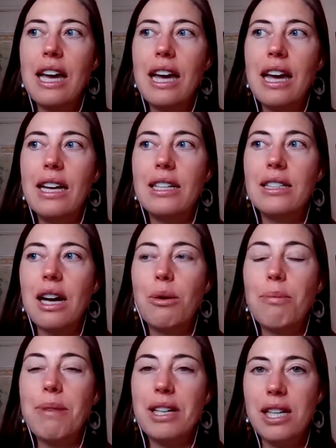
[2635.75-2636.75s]
and
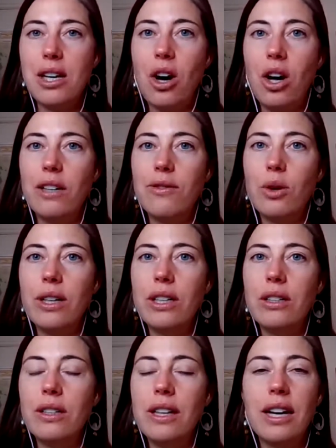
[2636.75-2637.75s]
I would mix in olive
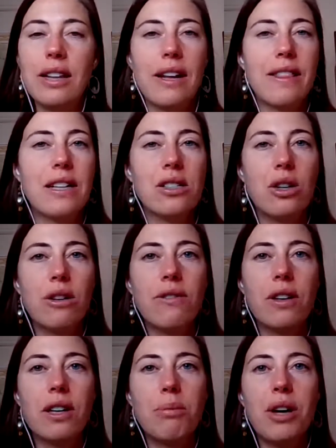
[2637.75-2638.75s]
oil, and then I'd let that soak
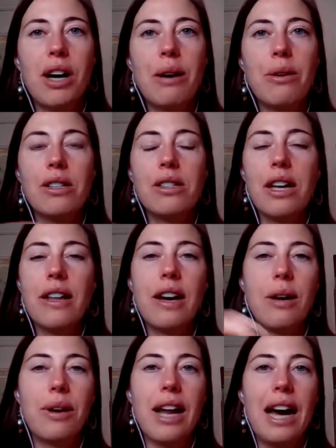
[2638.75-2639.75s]
for a couple hours,
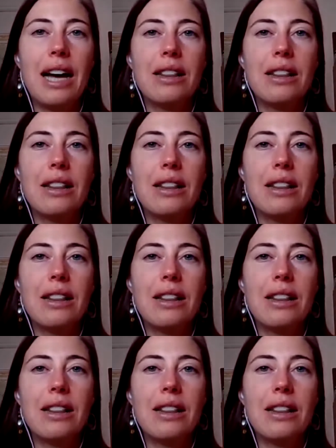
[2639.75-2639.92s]
and I would